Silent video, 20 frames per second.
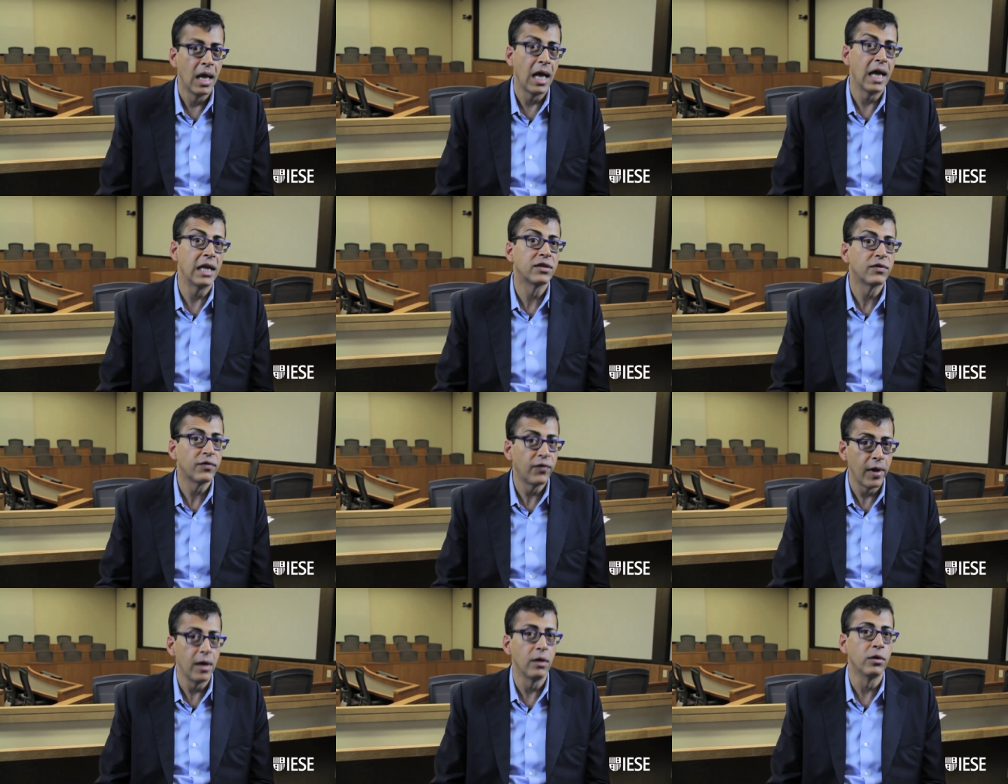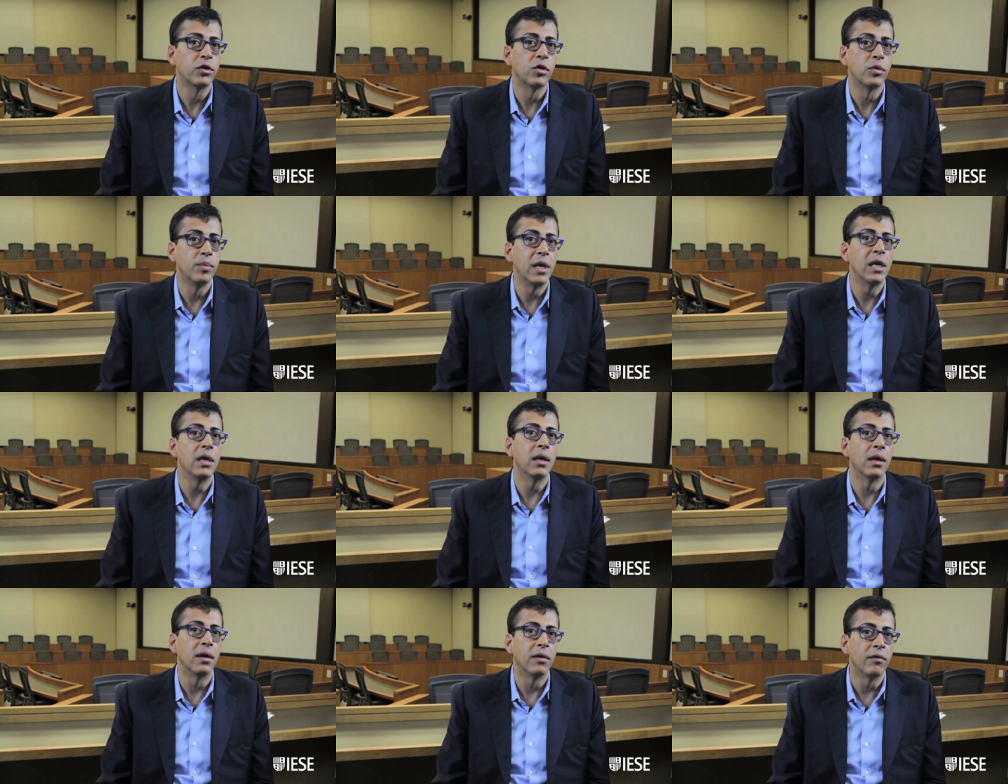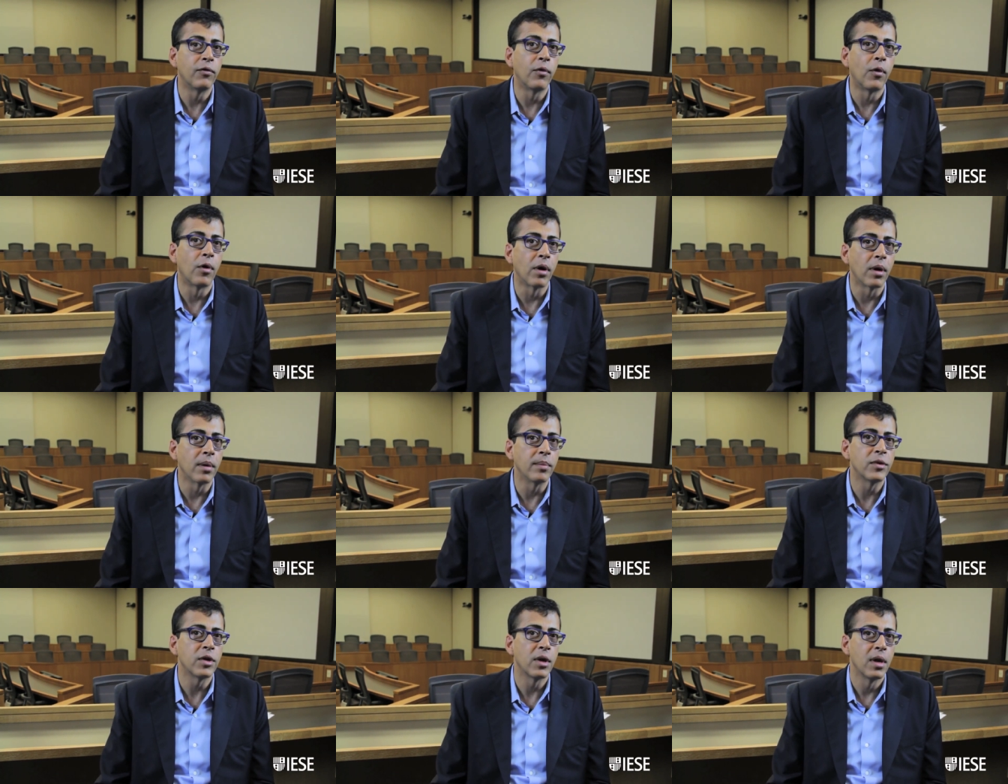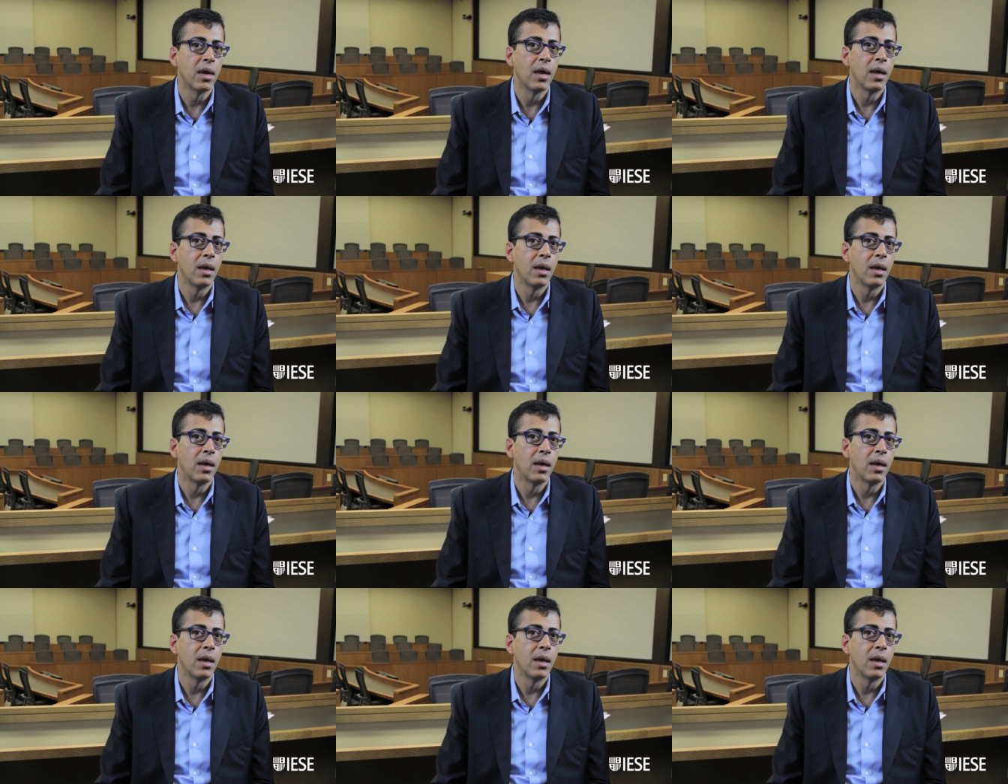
has failed to be informed